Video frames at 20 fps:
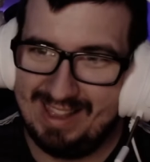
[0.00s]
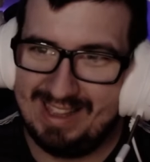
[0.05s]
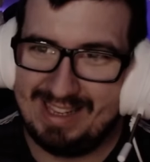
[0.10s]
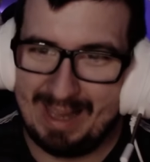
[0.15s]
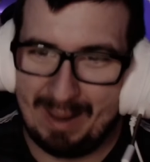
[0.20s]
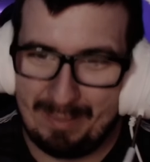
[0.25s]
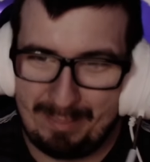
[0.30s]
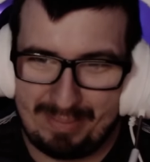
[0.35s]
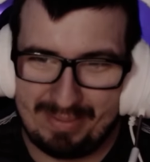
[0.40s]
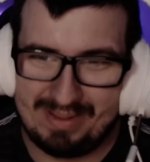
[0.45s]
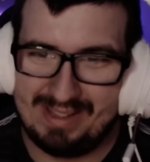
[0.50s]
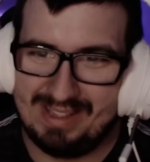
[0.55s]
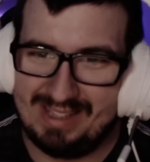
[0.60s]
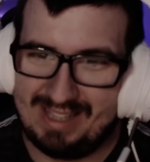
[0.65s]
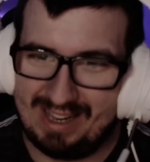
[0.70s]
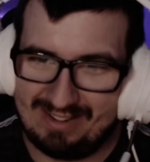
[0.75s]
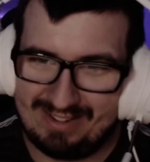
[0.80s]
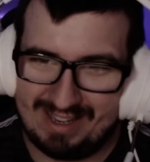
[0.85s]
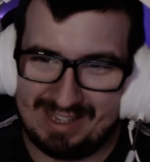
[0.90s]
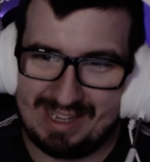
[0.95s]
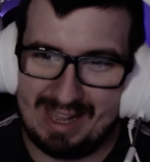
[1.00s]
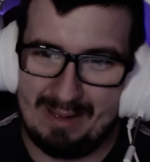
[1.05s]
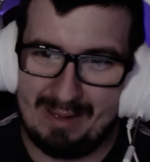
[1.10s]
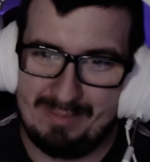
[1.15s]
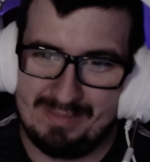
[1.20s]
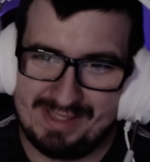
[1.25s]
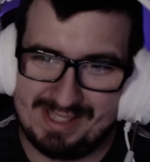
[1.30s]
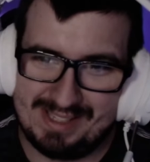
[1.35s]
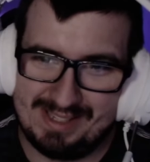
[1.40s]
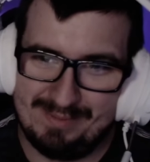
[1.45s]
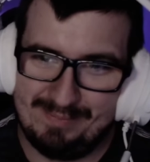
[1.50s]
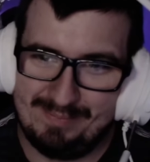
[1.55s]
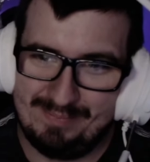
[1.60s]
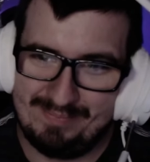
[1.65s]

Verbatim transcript: Yep, there he comes.